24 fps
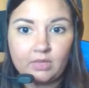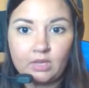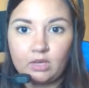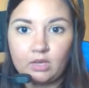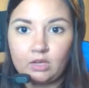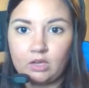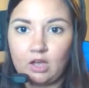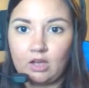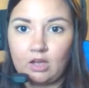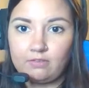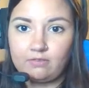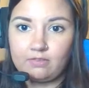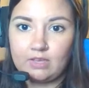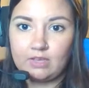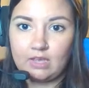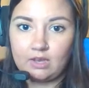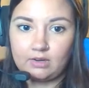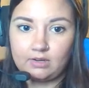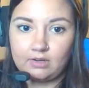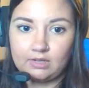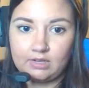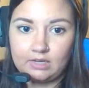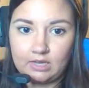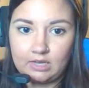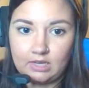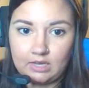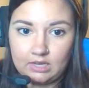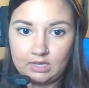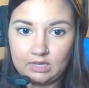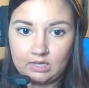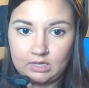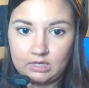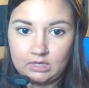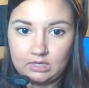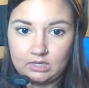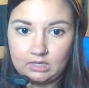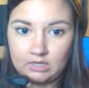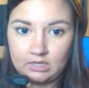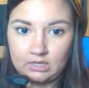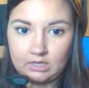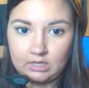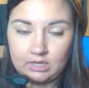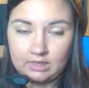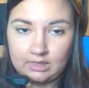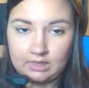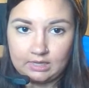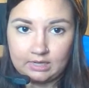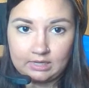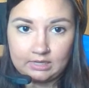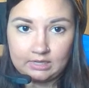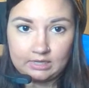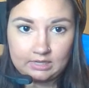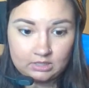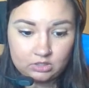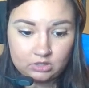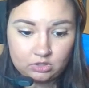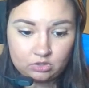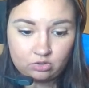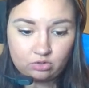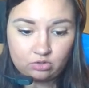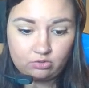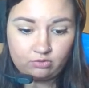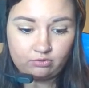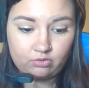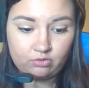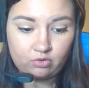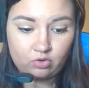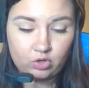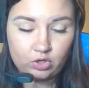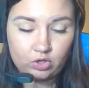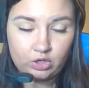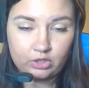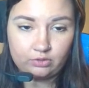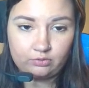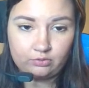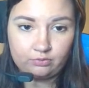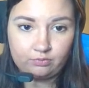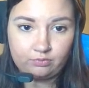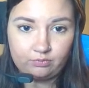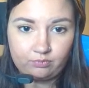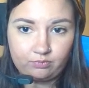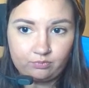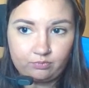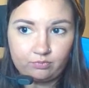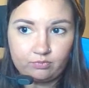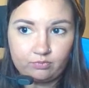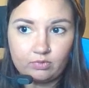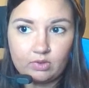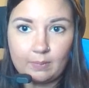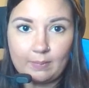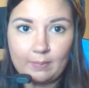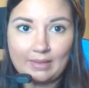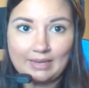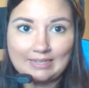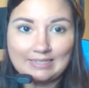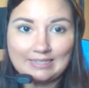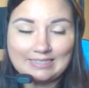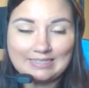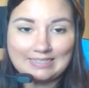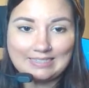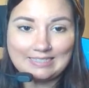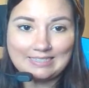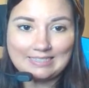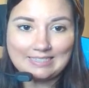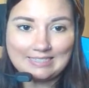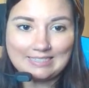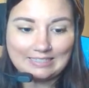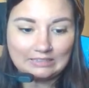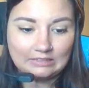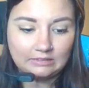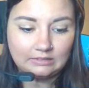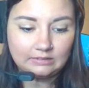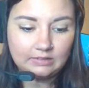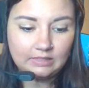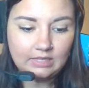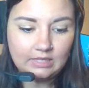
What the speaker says: Coffee area, and then an easel for painting skill.